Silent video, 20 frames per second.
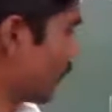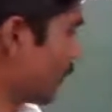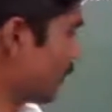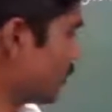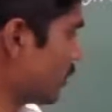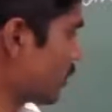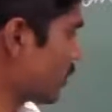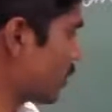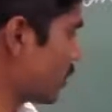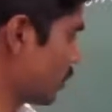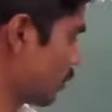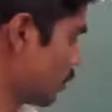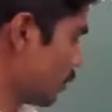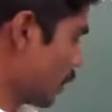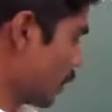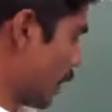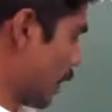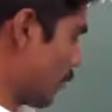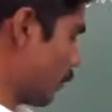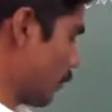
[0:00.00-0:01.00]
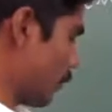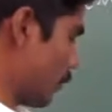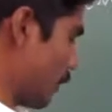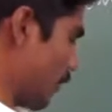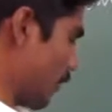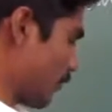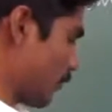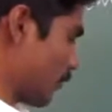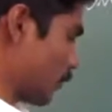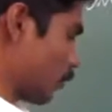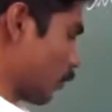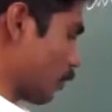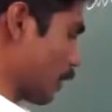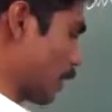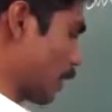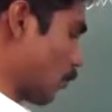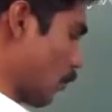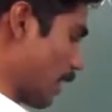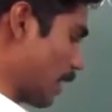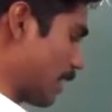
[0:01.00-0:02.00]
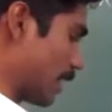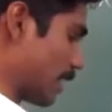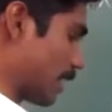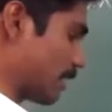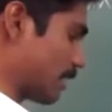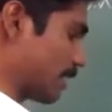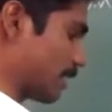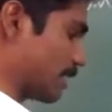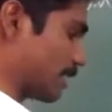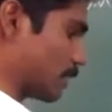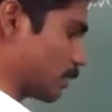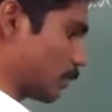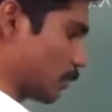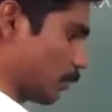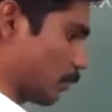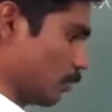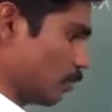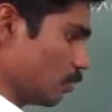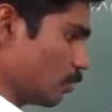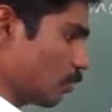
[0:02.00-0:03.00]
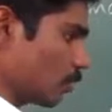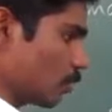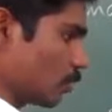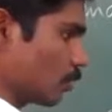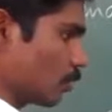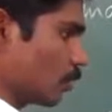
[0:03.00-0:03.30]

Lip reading: friends, I am left with only one letter, that is U.